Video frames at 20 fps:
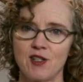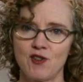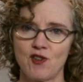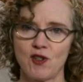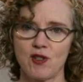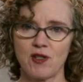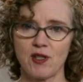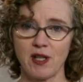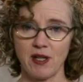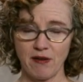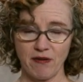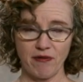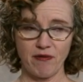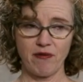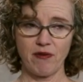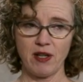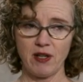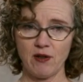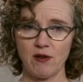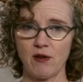It's just going to
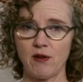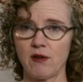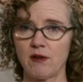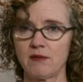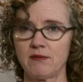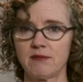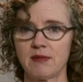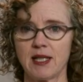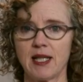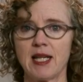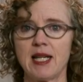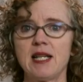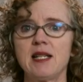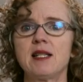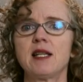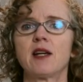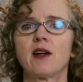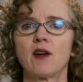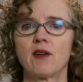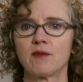feel
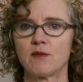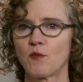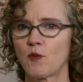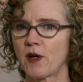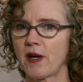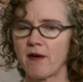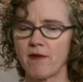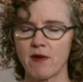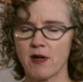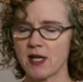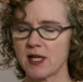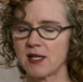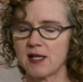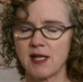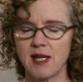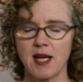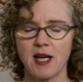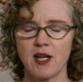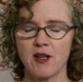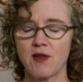easier, whatever it
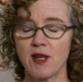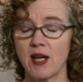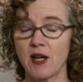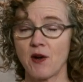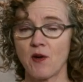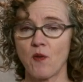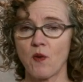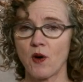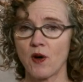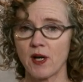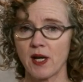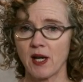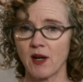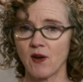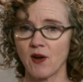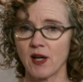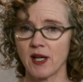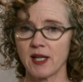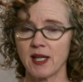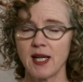is that you're working
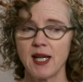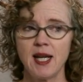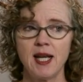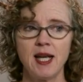on.